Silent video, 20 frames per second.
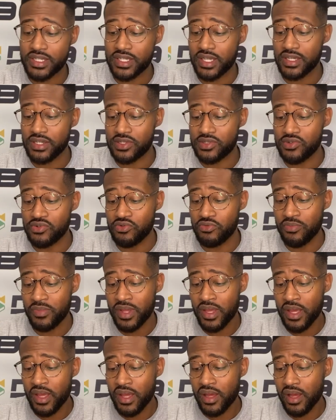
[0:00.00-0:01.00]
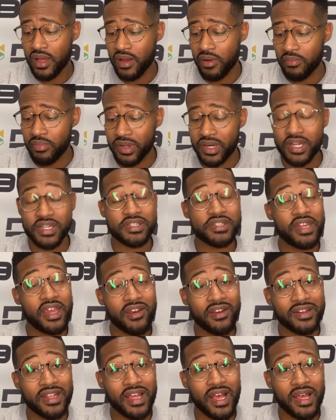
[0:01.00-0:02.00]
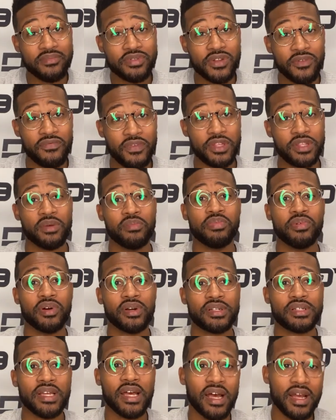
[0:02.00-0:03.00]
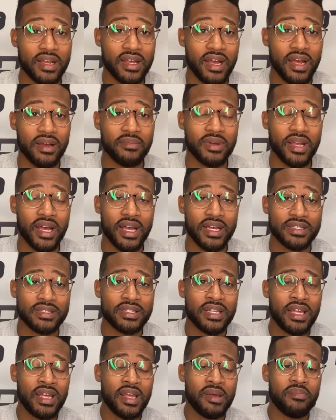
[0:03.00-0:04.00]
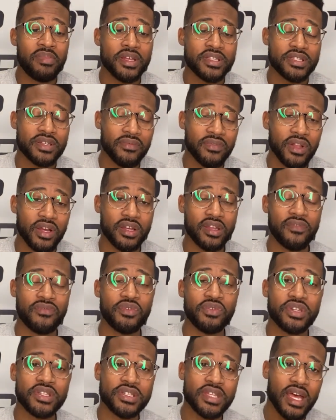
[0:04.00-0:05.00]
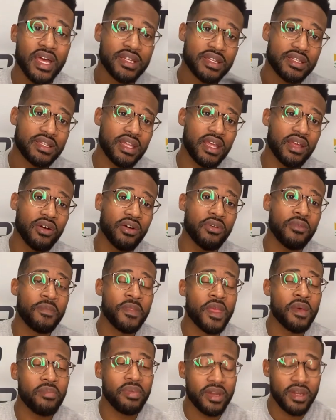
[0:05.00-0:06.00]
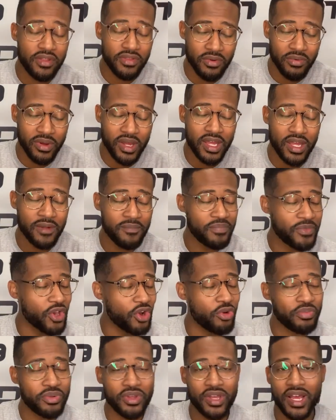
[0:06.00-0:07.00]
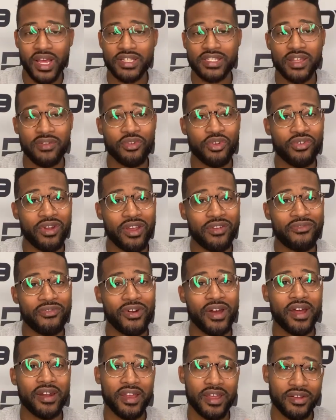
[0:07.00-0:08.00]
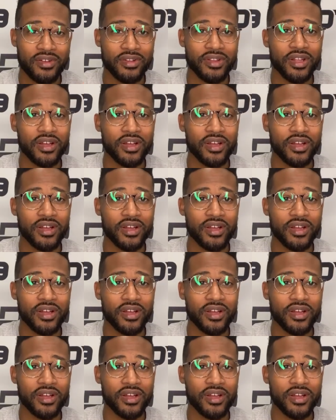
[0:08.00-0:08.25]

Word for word: to consume. Um, but it's Derek Dimes, defeatthebook.com, guys. Best of luck if you decide to tail. But either way, hope you guys have a great Friday. Good